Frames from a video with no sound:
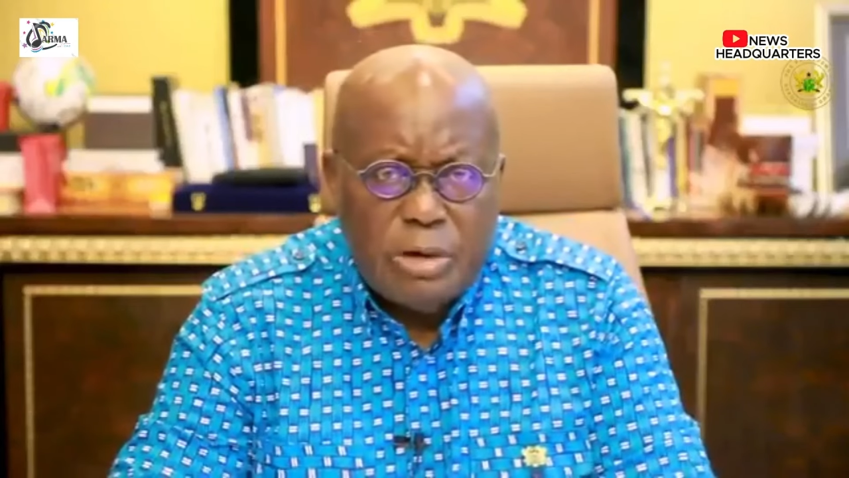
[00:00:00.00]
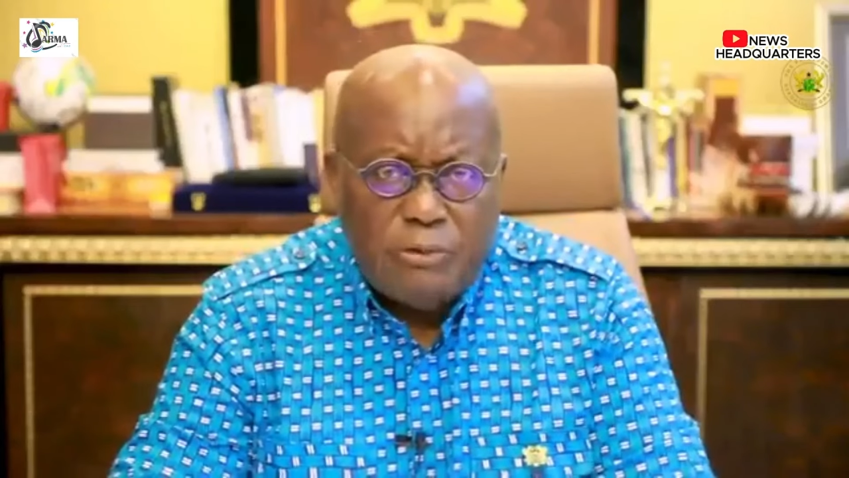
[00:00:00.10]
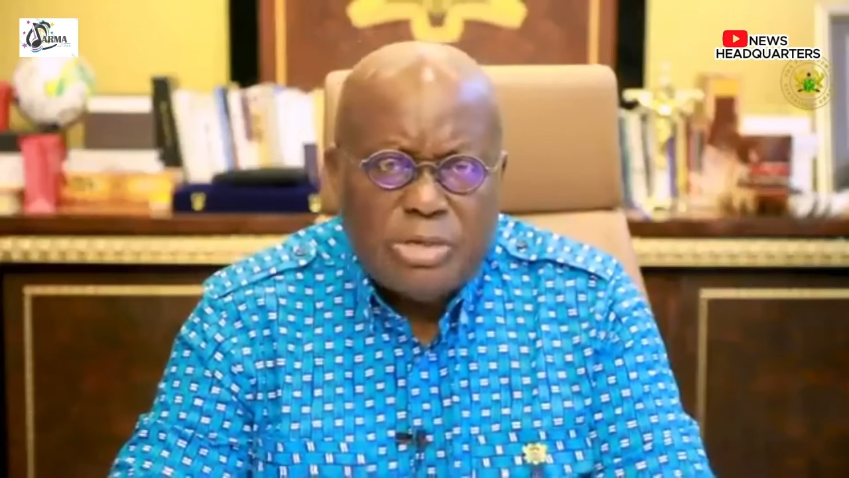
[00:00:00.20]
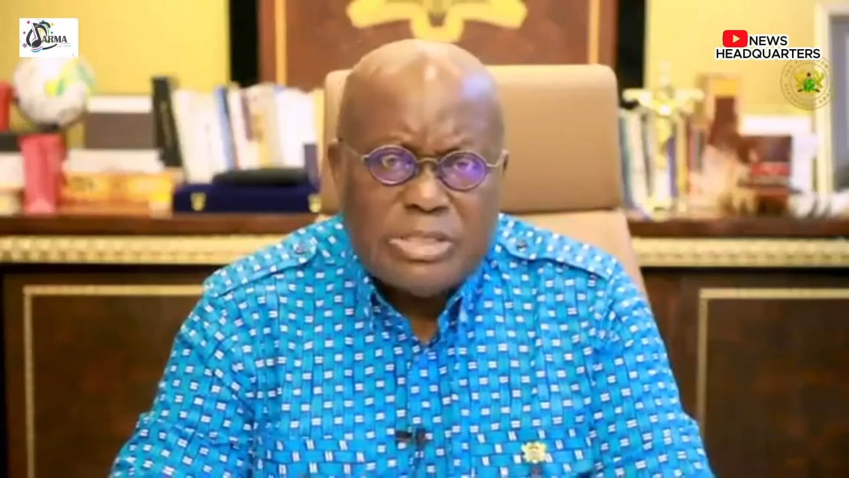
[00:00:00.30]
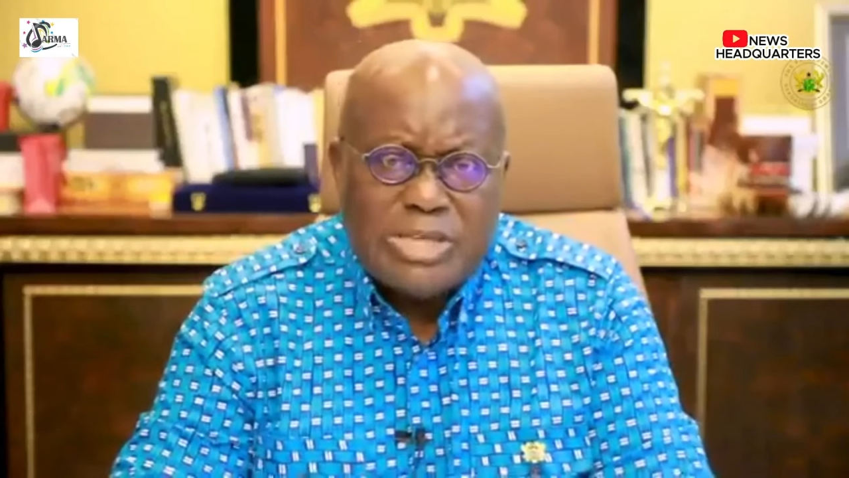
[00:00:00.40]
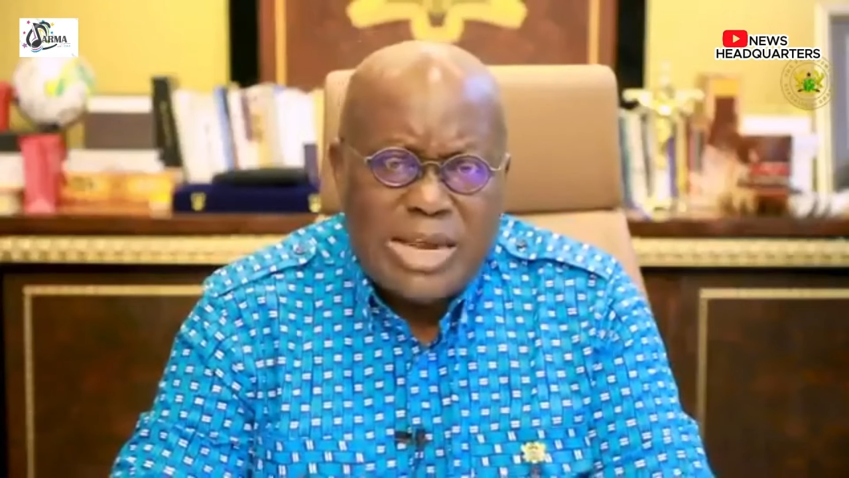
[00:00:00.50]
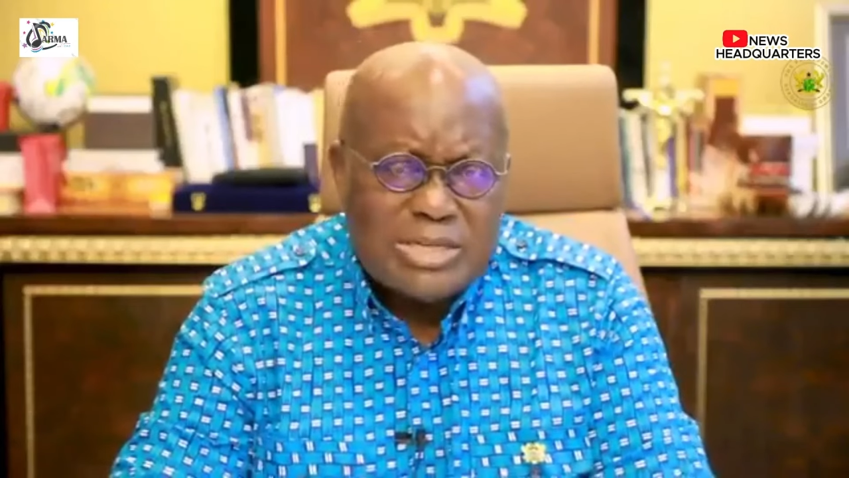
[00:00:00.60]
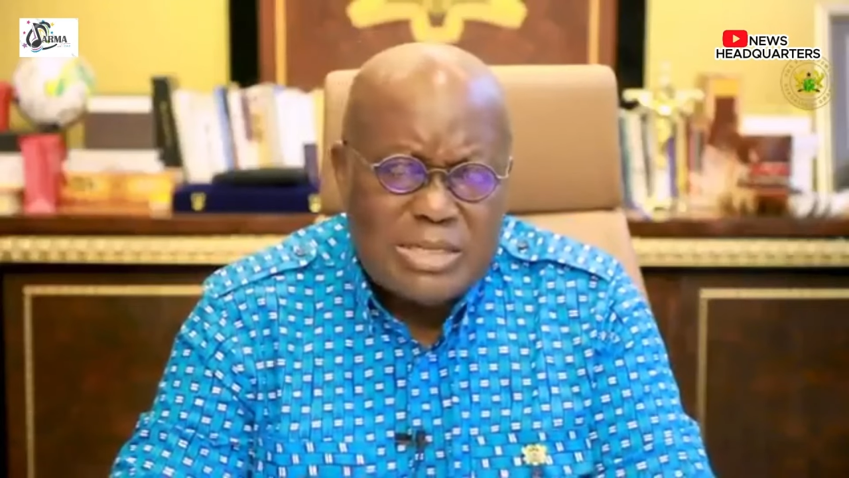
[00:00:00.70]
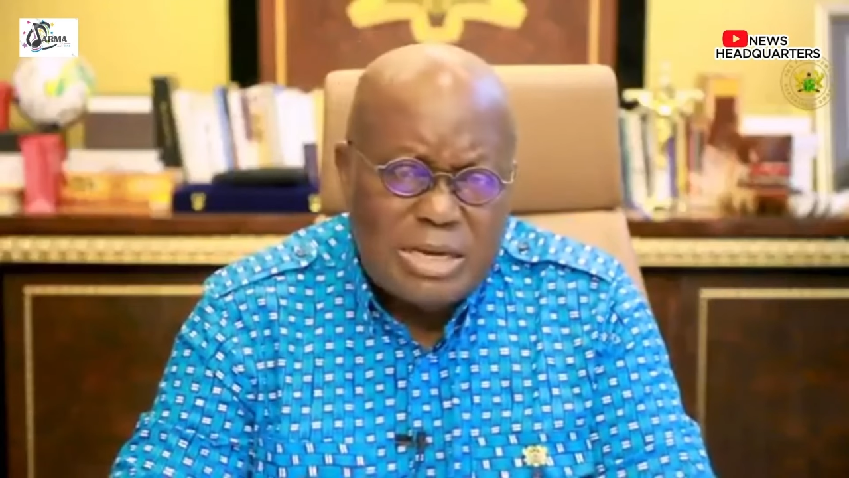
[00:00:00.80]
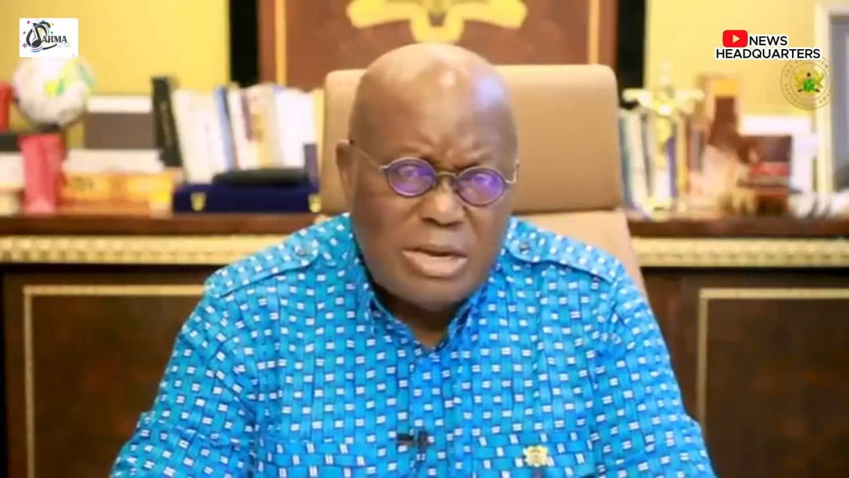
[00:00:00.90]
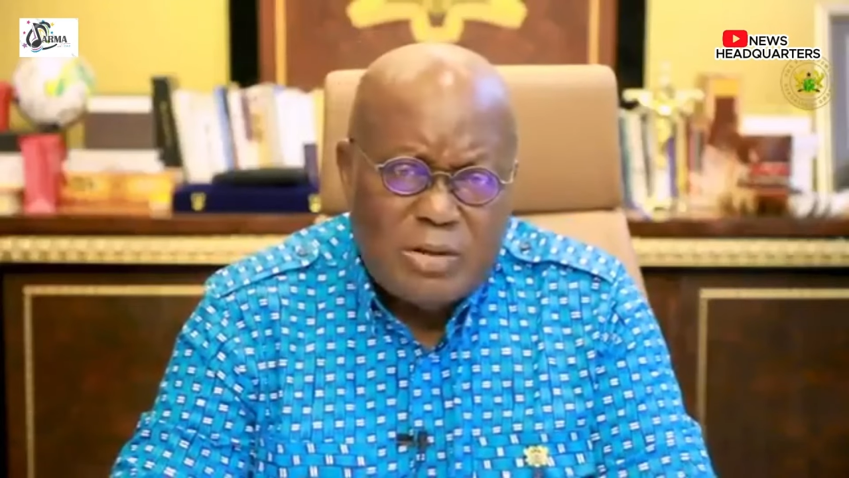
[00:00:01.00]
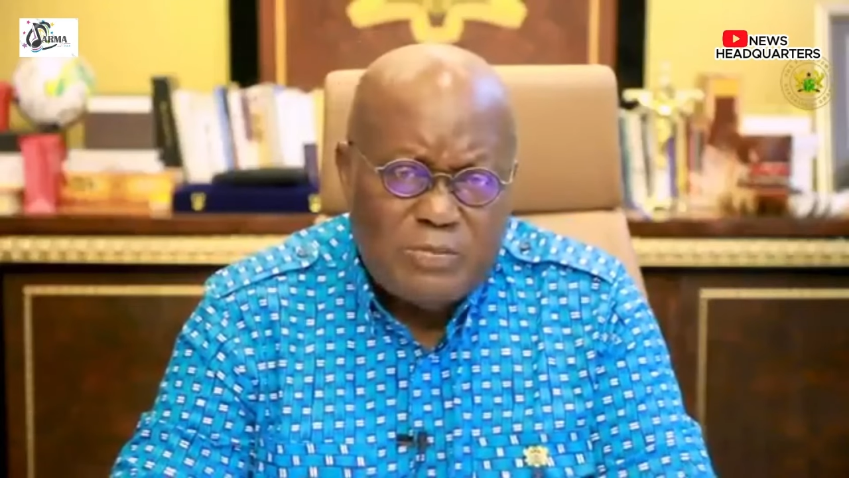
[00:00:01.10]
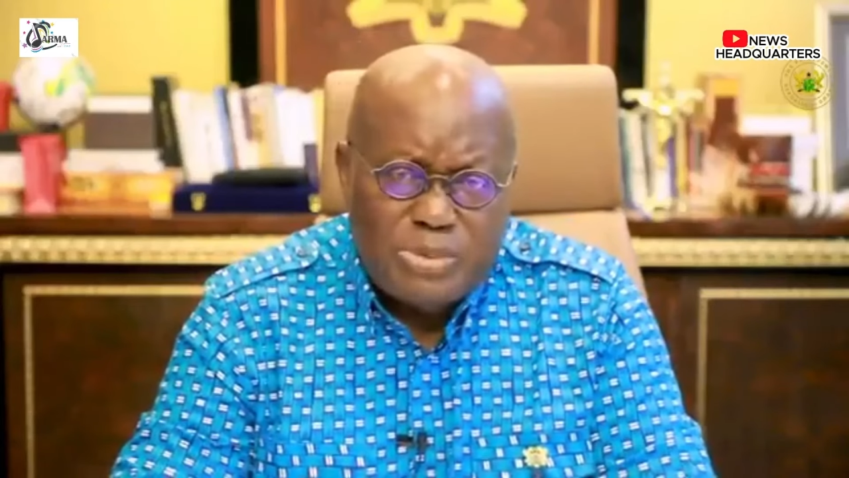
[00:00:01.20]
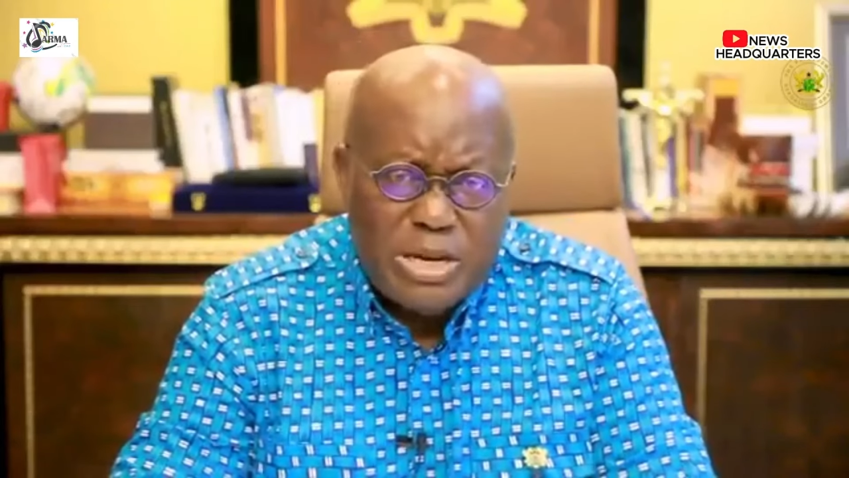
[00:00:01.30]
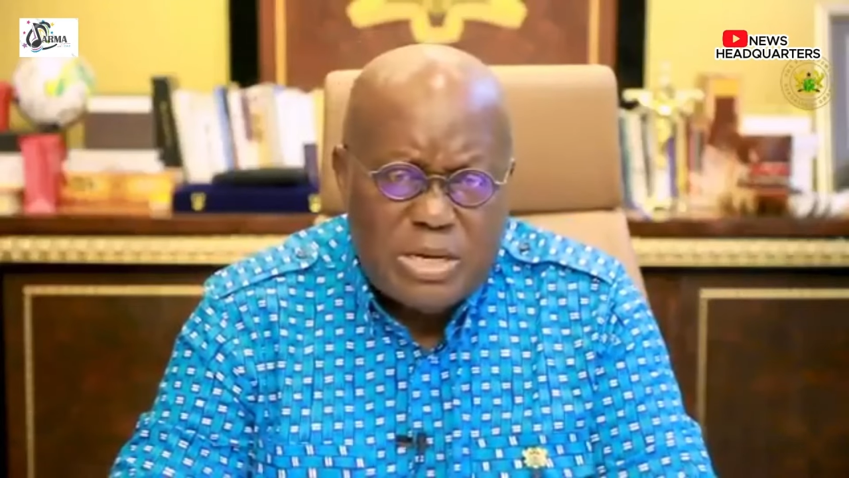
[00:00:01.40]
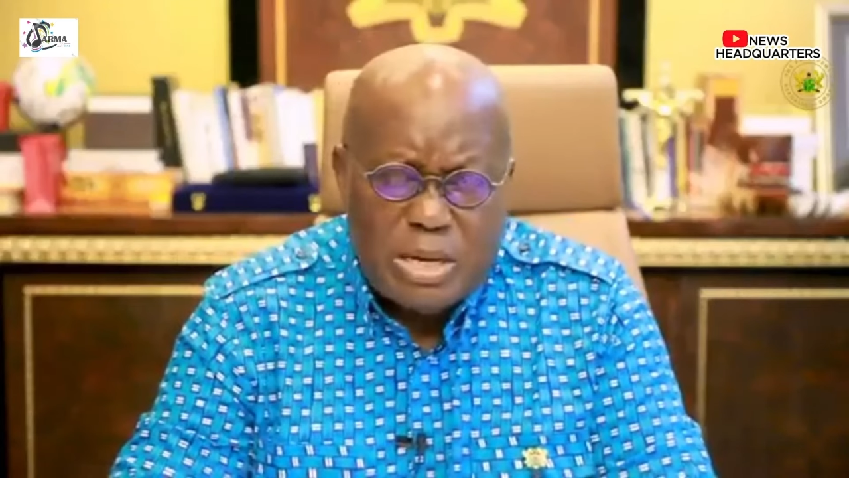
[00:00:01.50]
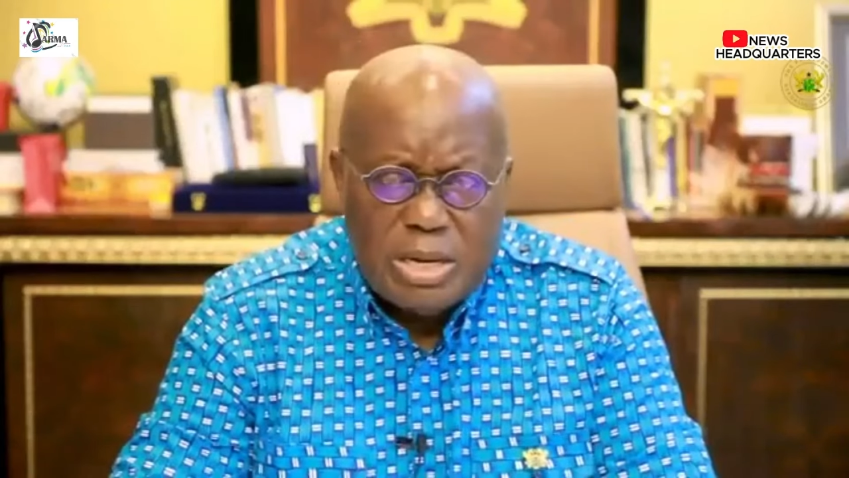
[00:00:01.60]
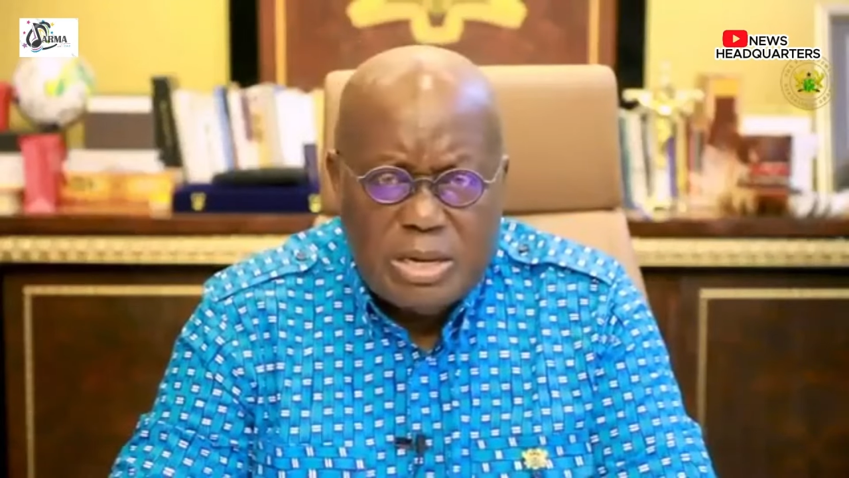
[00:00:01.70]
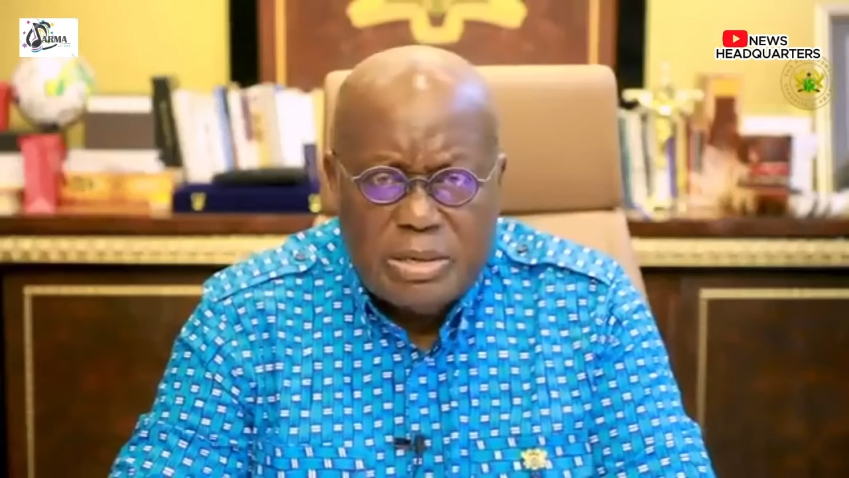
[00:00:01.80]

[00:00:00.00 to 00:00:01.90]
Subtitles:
rejecting completely